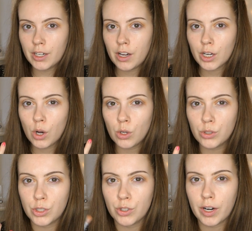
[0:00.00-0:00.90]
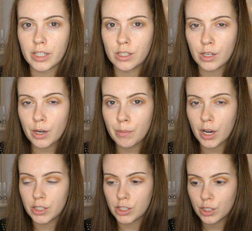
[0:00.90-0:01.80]
I concentrate so
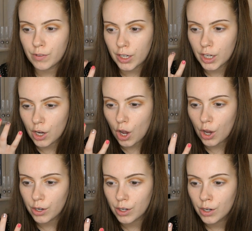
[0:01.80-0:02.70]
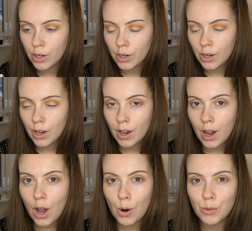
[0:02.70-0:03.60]
much, I just feel like I can't
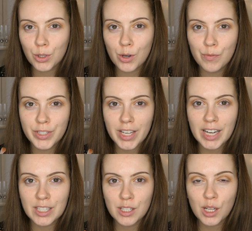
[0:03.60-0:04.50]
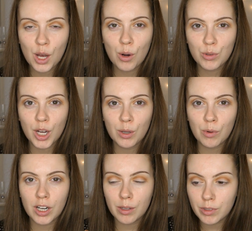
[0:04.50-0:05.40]
hold a conversation the whole time
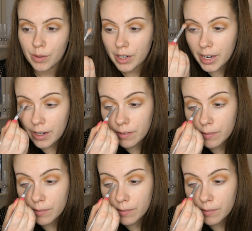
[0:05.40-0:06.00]
while I'm doing it.